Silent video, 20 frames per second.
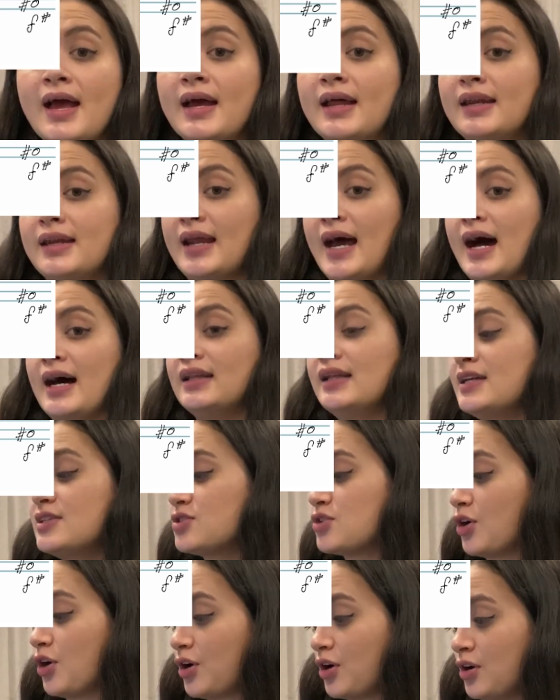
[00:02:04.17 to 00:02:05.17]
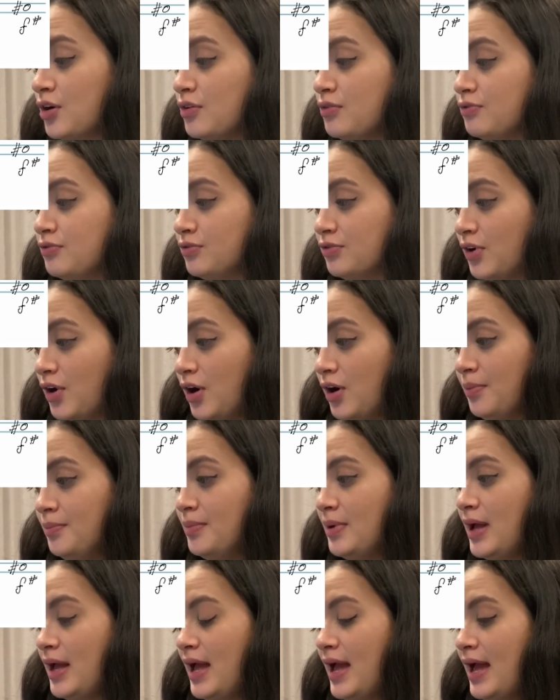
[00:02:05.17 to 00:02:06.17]
Now let's go from
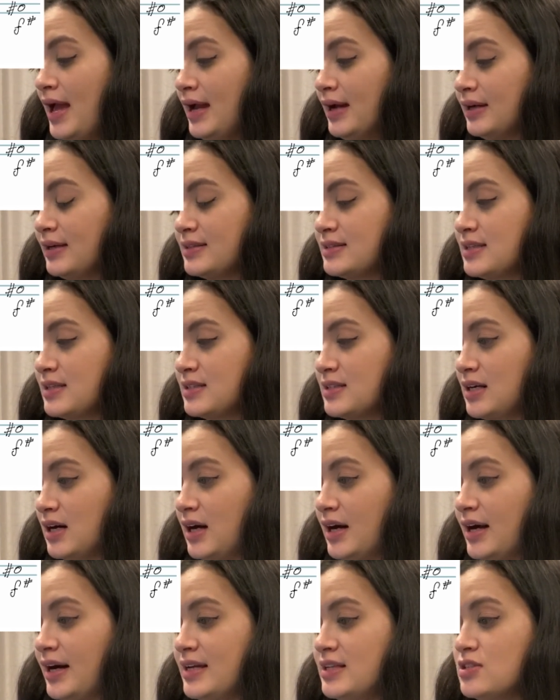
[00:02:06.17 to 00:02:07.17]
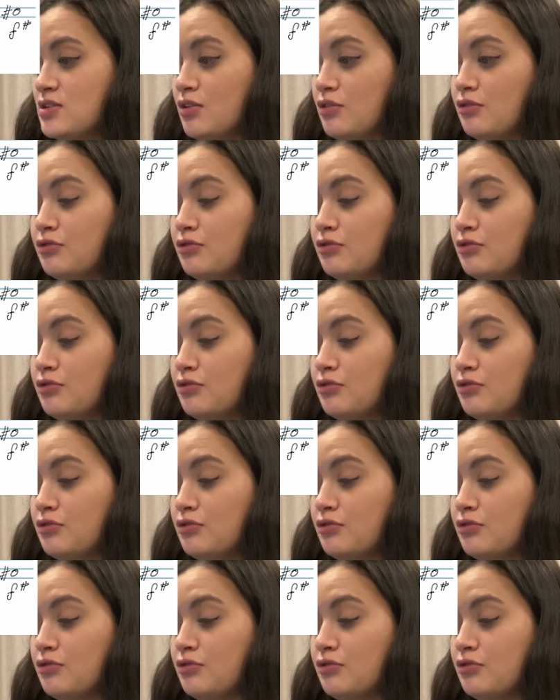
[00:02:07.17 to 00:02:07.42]
exercise